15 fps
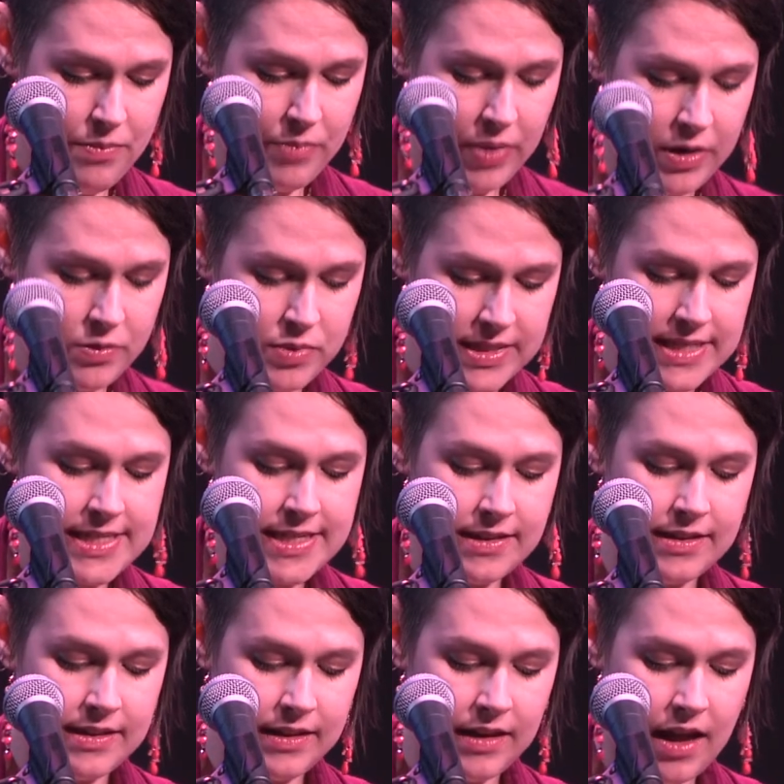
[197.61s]
Bird was
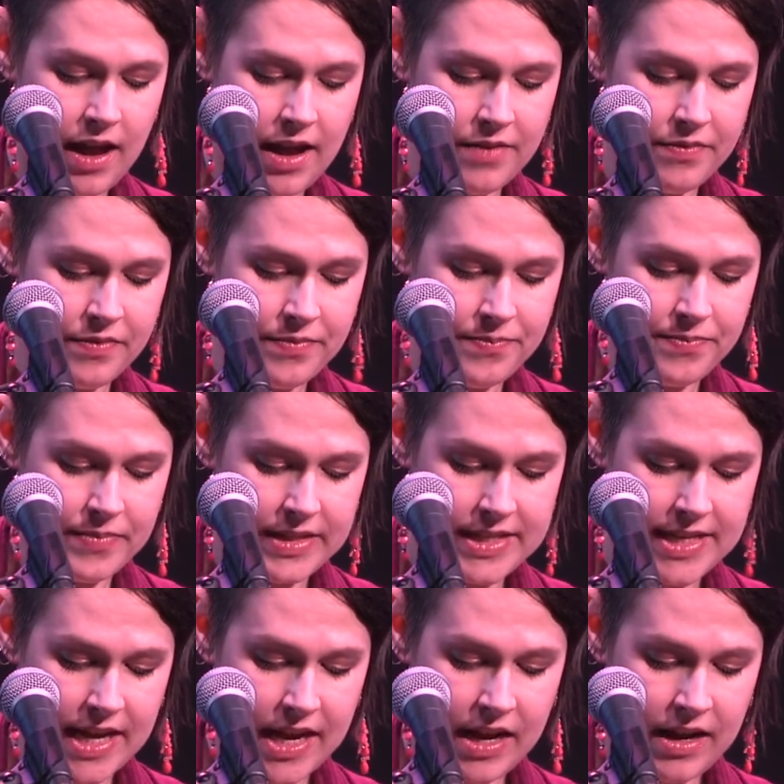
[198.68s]
still alive,
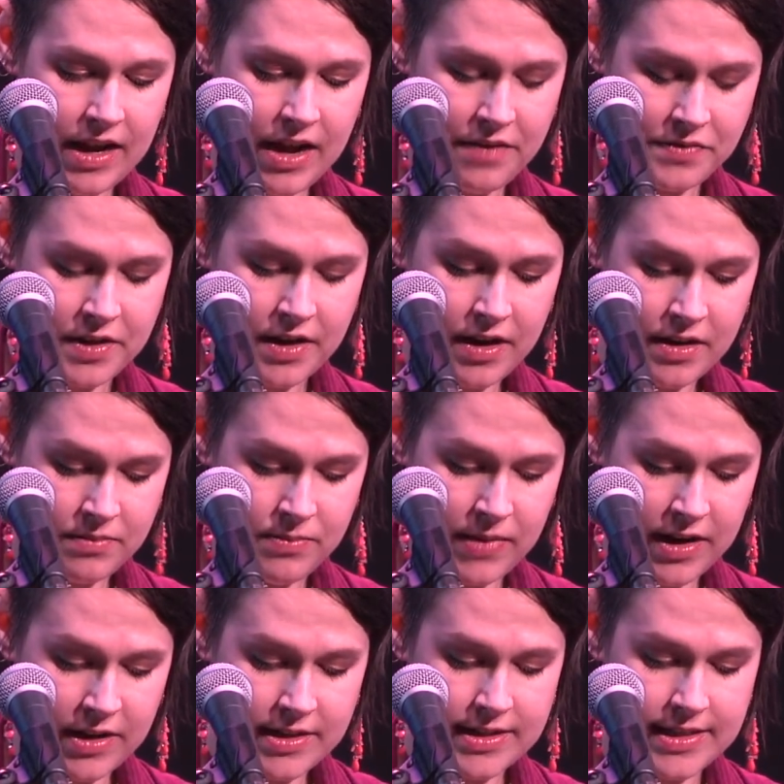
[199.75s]
day after
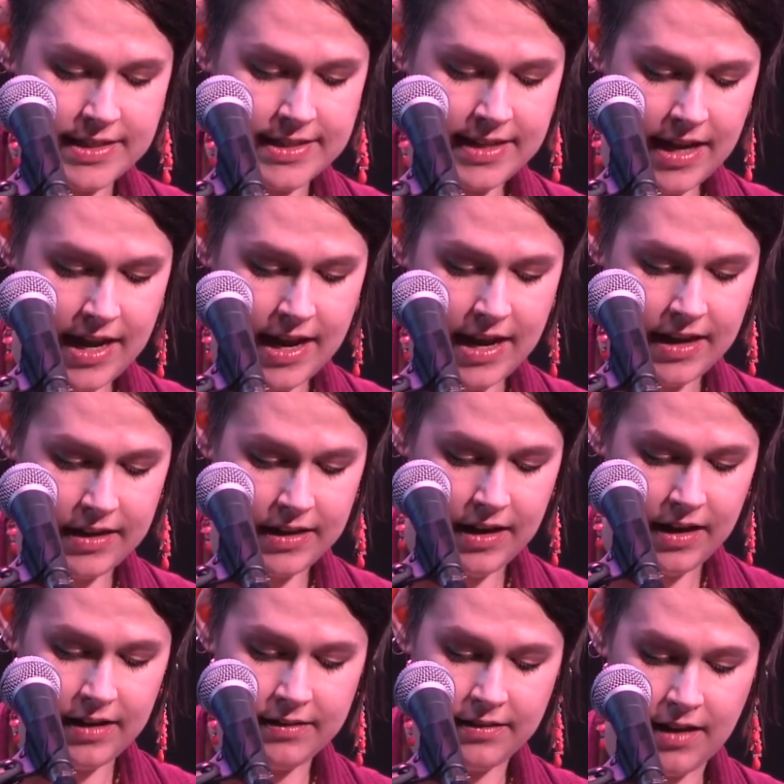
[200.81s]
unmarked day,
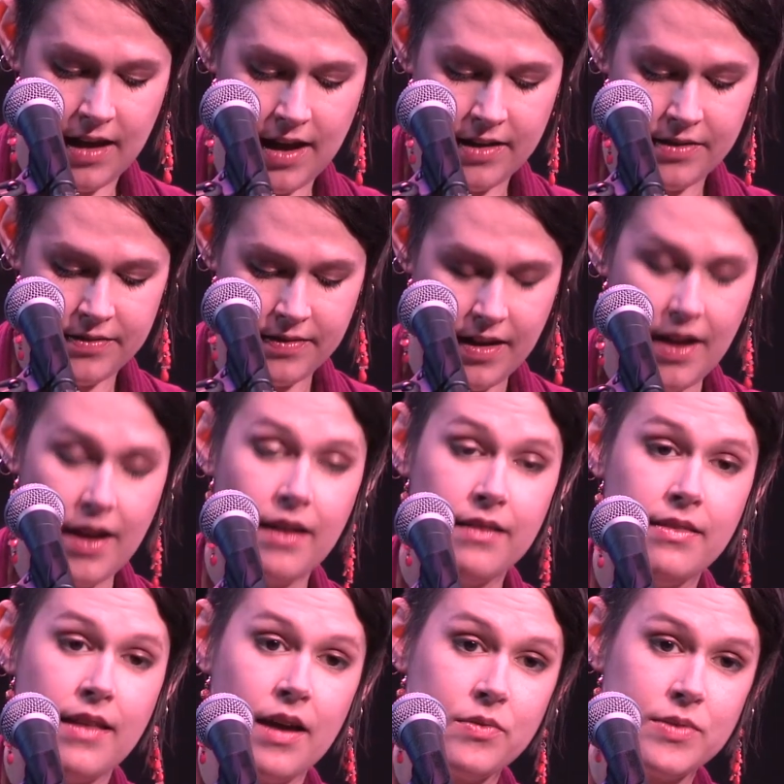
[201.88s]
alive,
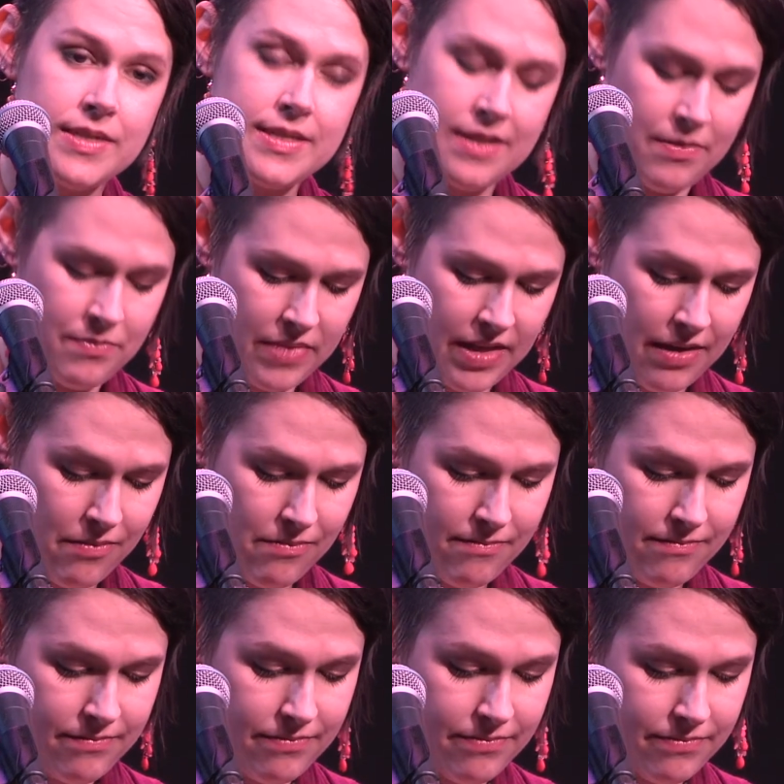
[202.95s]
and that was something.
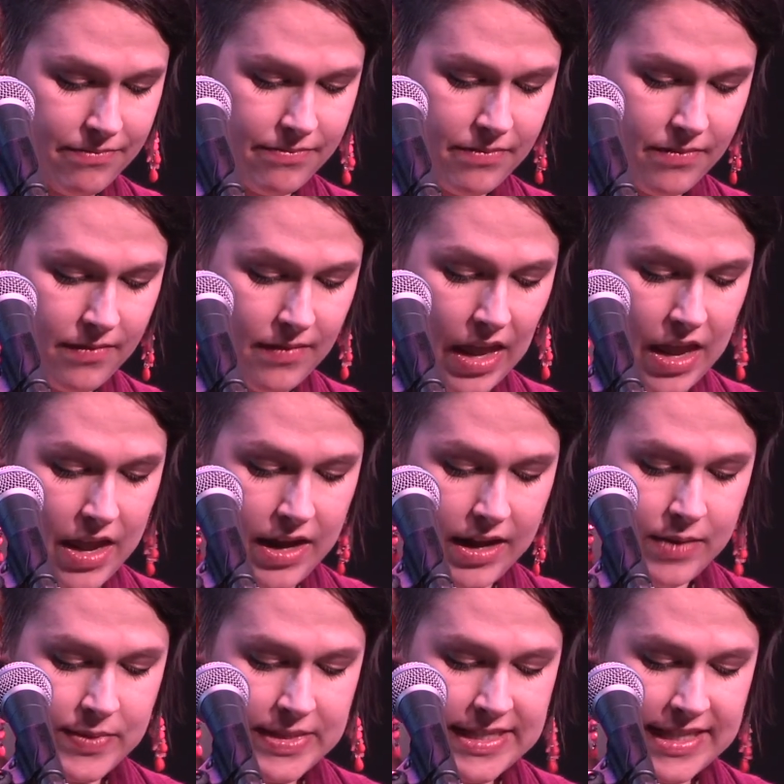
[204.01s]

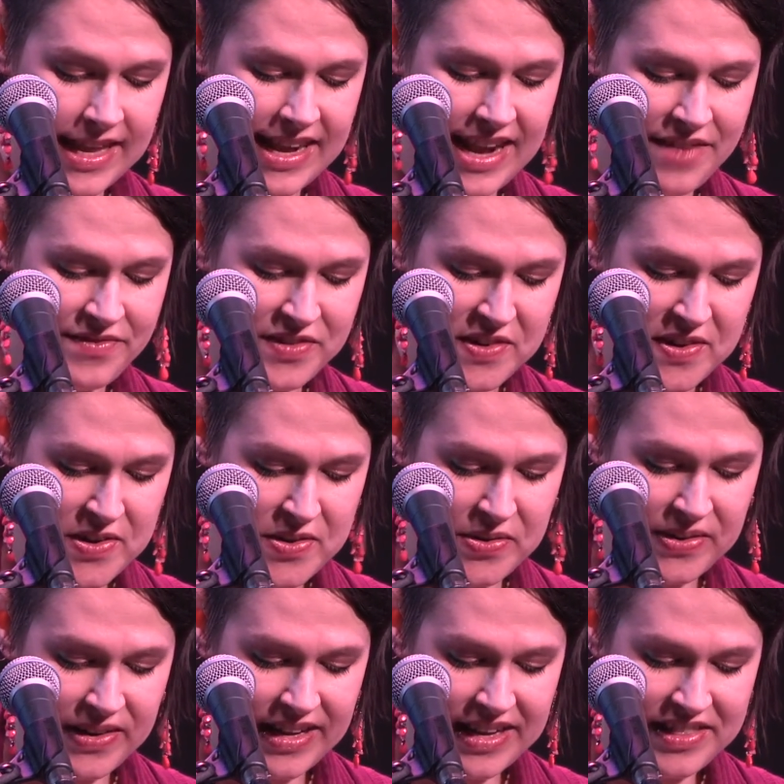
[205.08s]
It was late
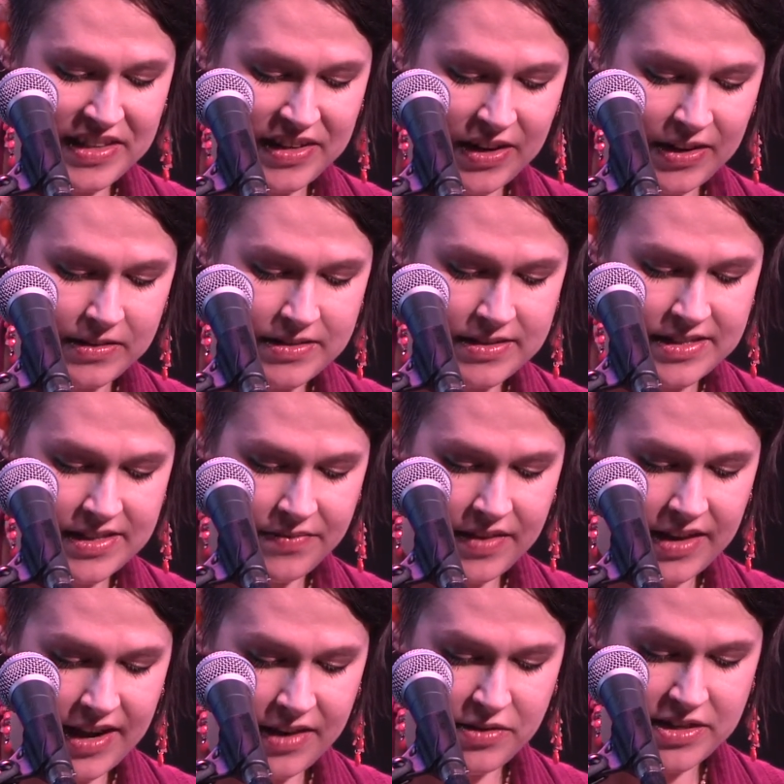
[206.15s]
afternoon in the gardens of
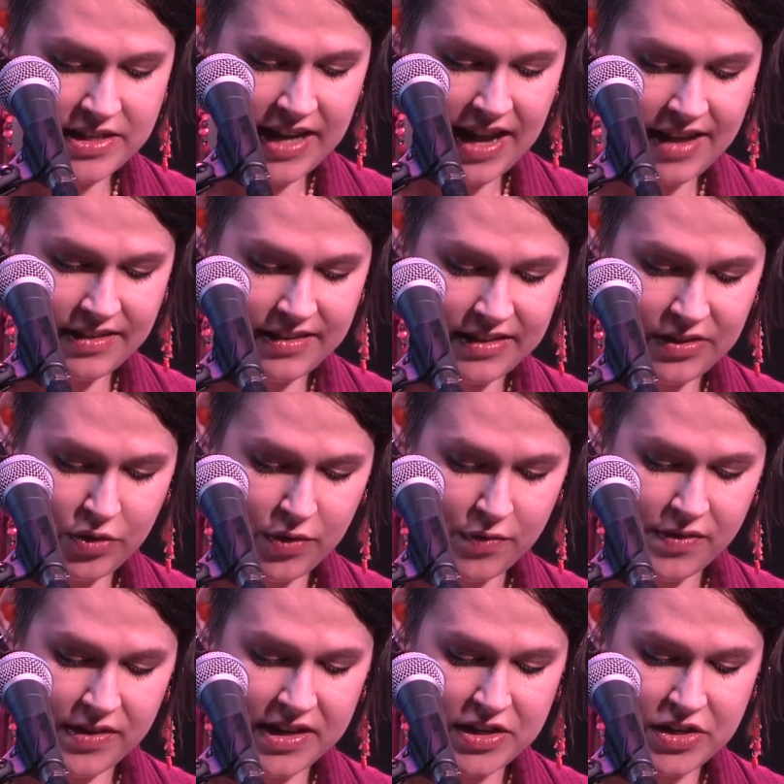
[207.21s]
the Irish Catholic
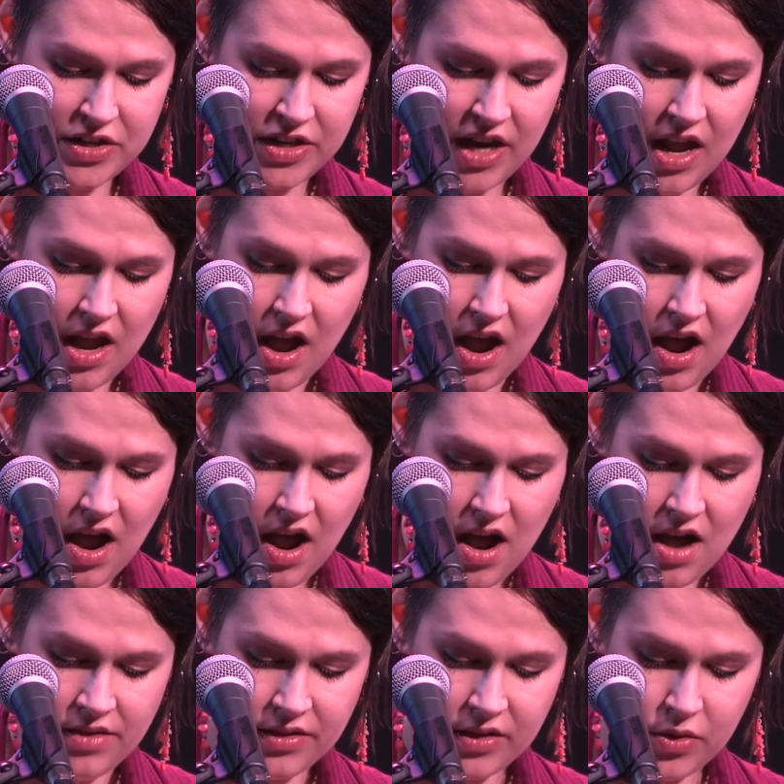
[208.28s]
orphanage
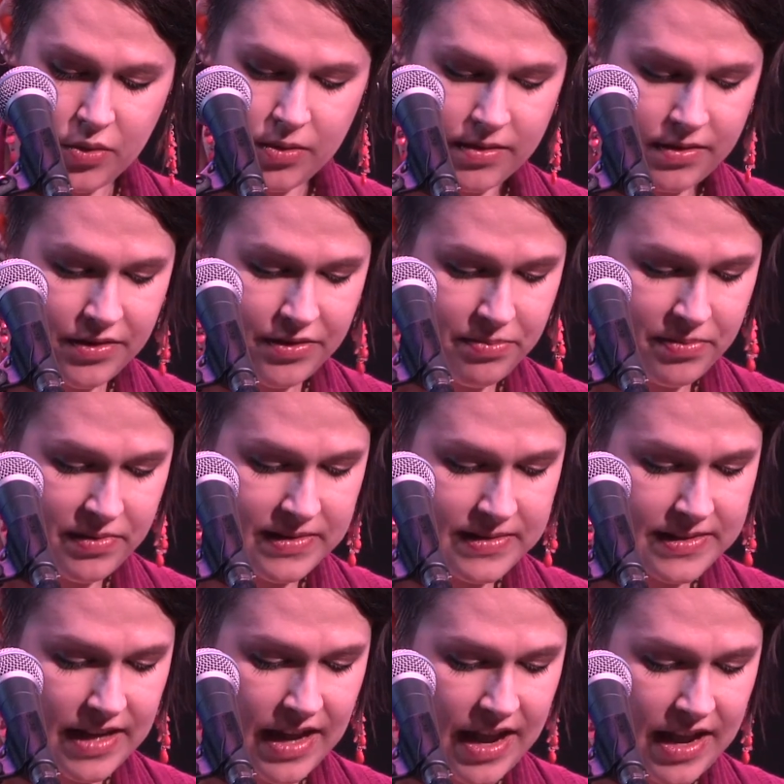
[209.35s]
on the corner of
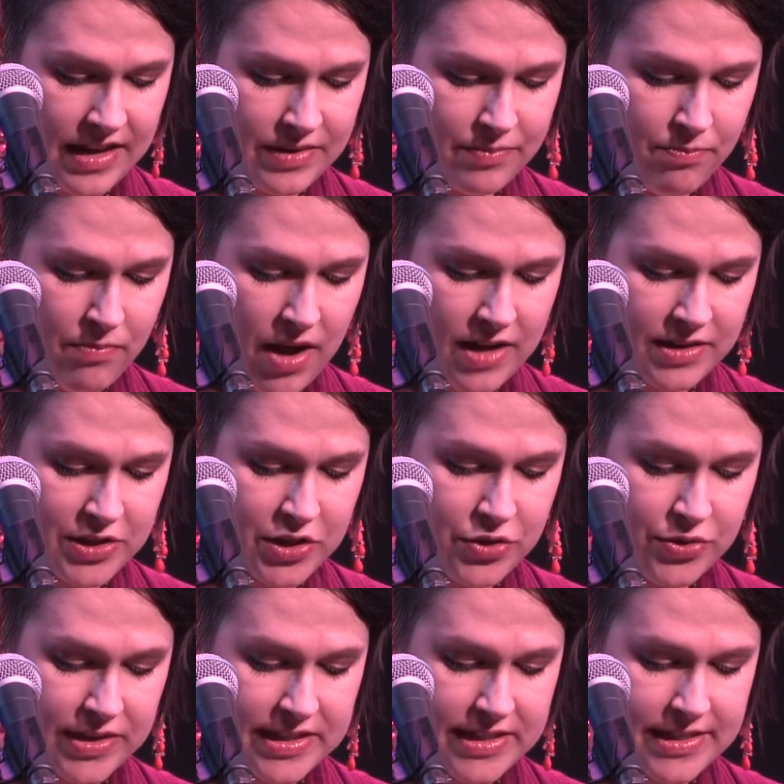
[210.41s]
Prince and Mott
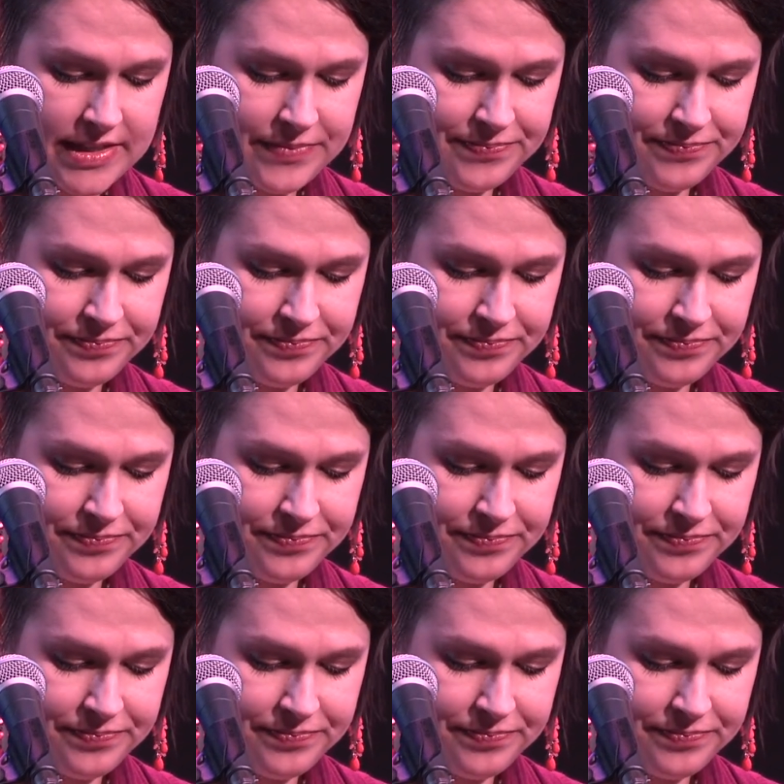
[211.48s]
Streets